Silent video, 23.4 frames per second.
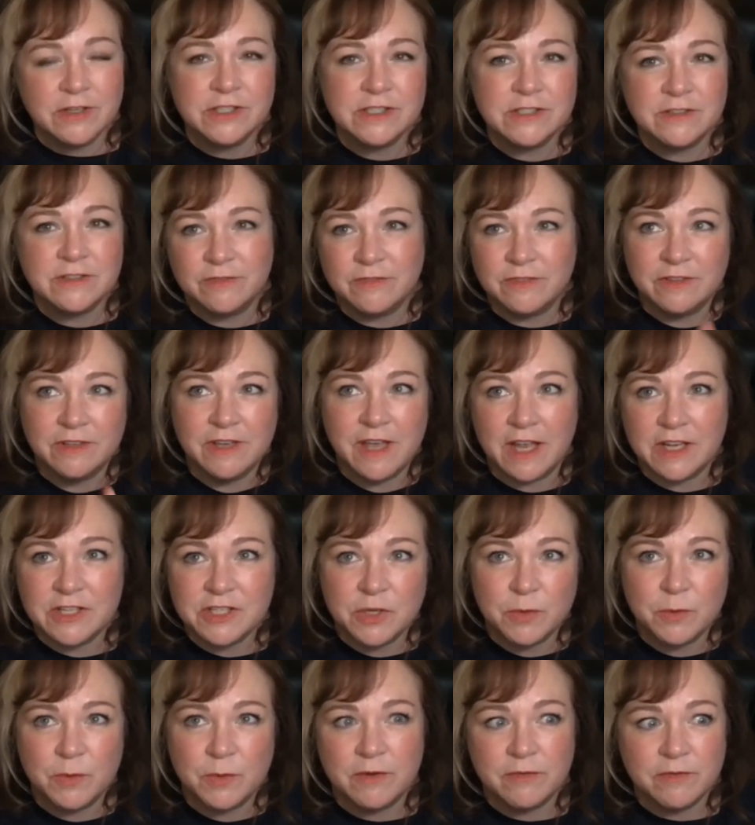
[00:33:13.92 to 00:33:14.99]
They're just
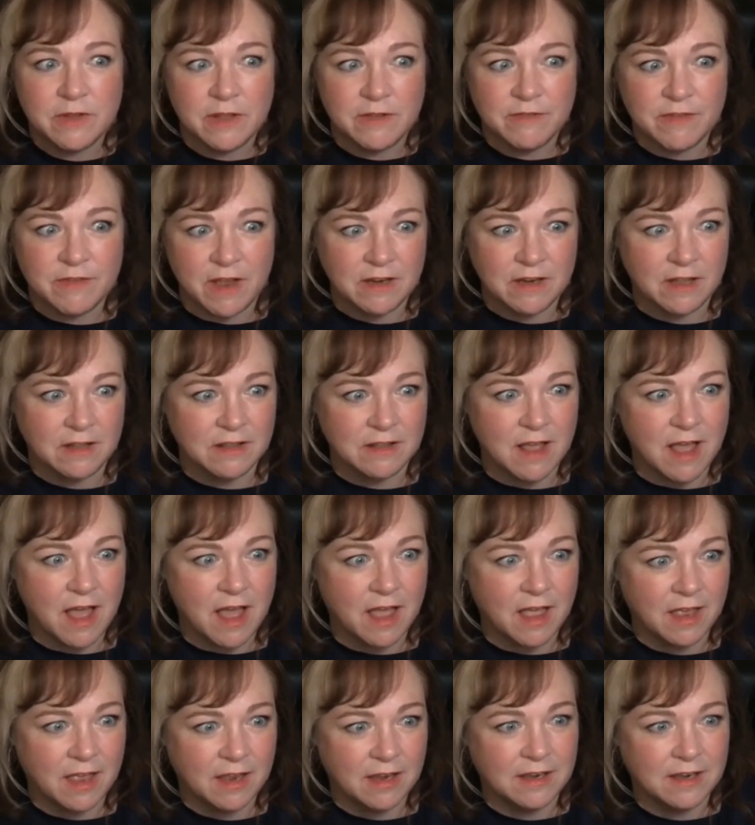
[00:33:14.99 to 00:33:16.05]
catching whatever they find
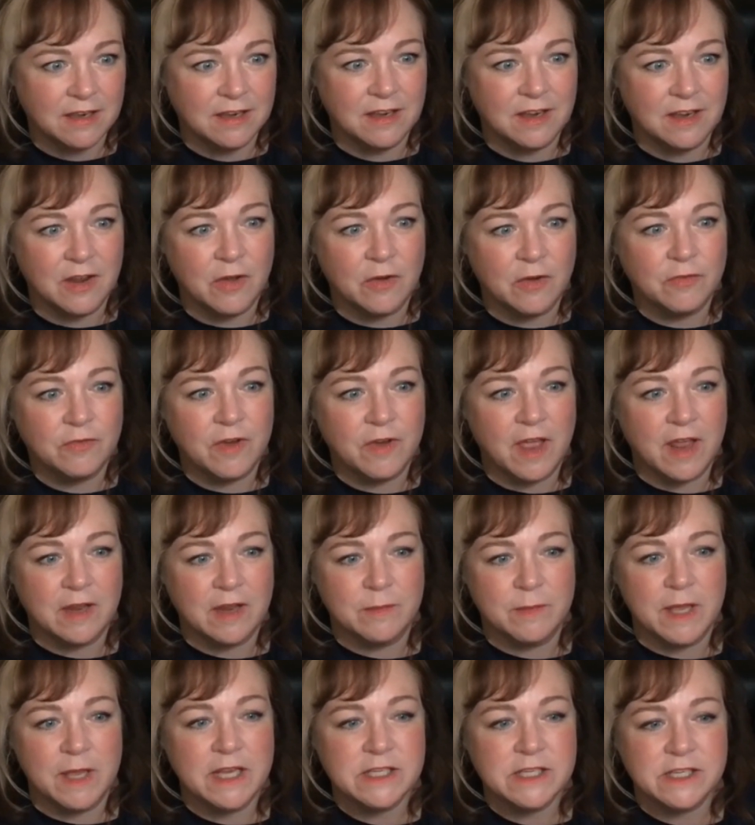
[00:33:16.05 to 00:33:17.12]
online, for
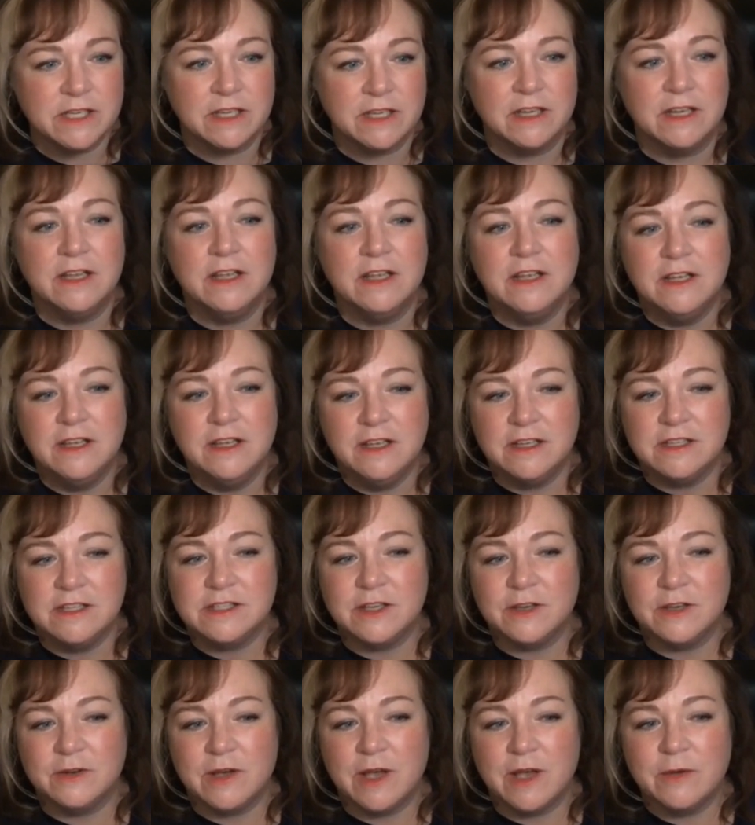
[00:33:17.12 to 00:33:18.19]
animation.
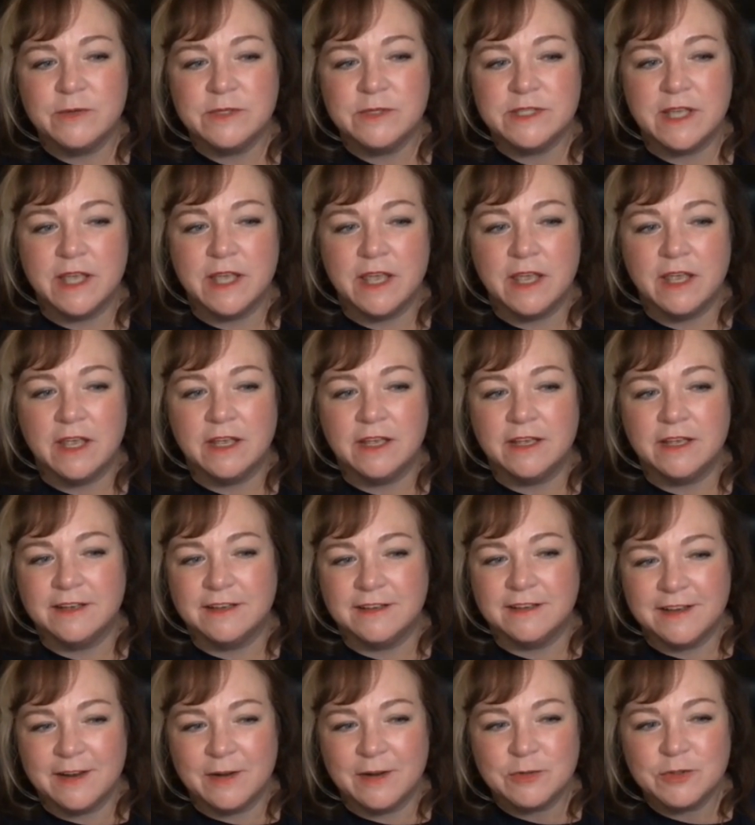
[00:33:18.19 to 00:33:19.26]
So I was like,
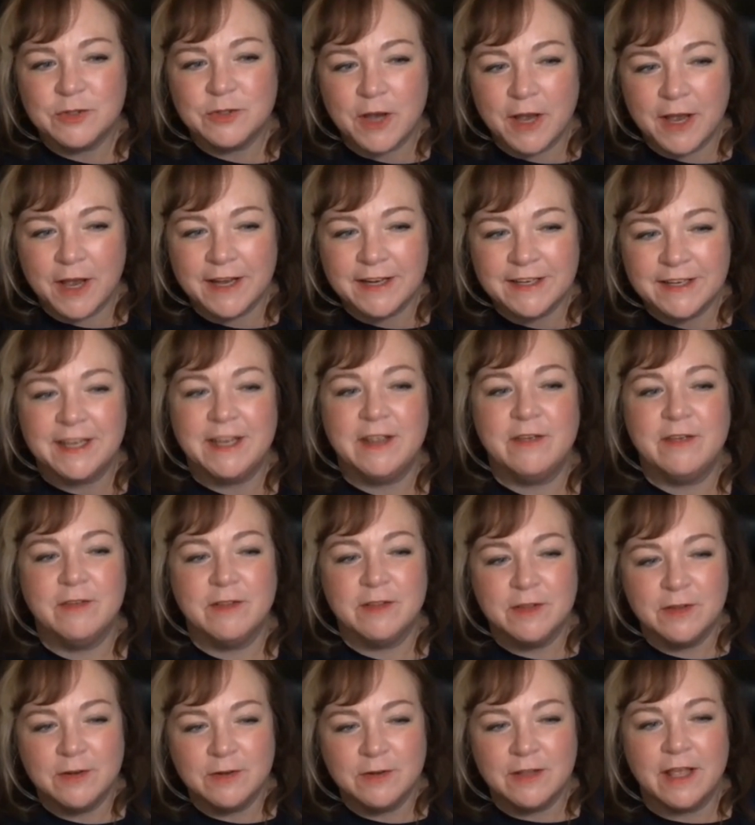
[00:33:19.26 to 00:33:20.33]
trying to give
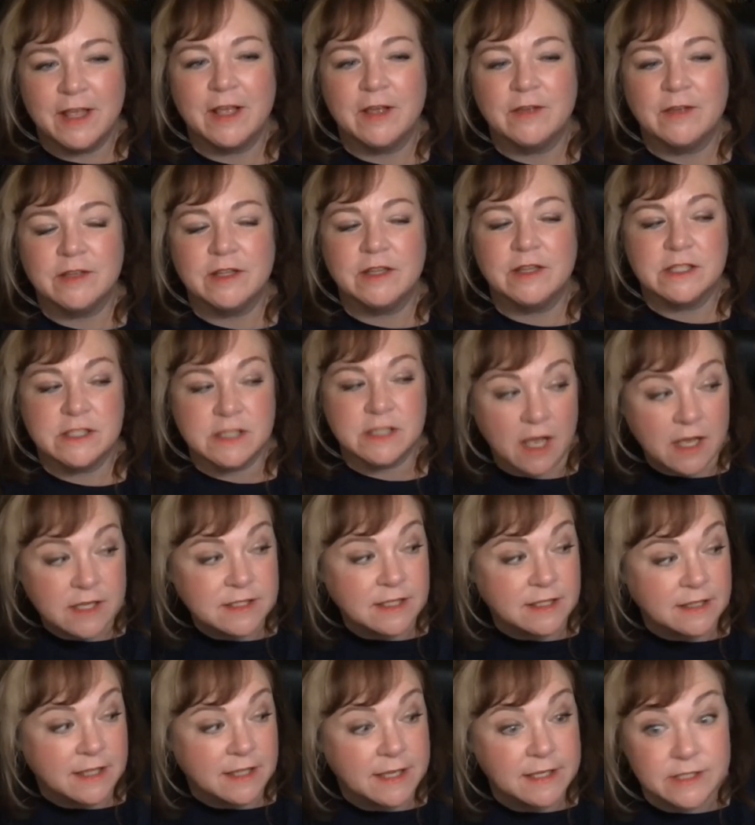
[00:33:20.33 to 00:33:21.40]
a little like, I was like, this
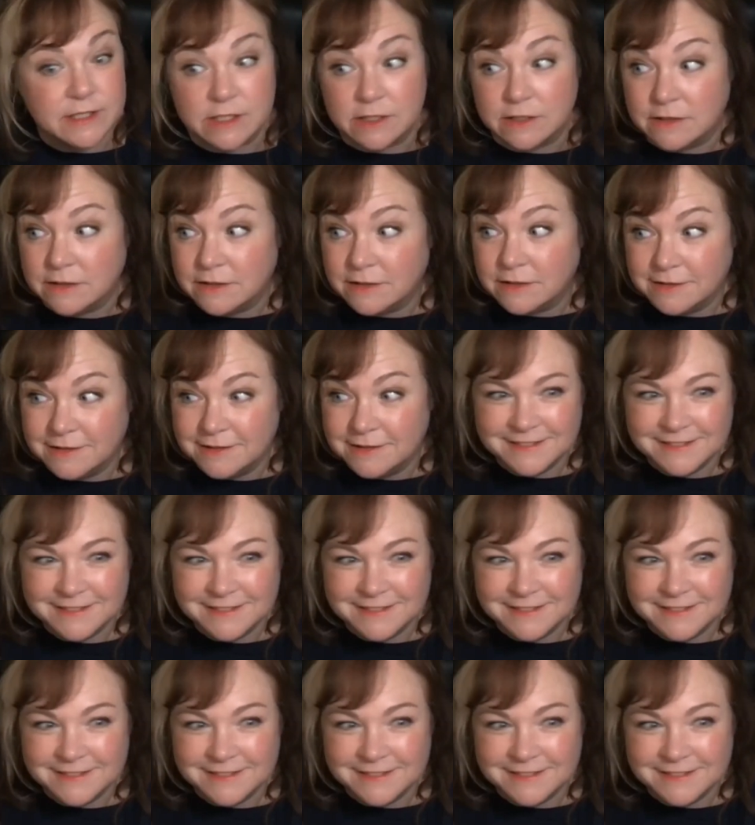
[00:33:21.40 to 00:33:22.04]
guy's a legend.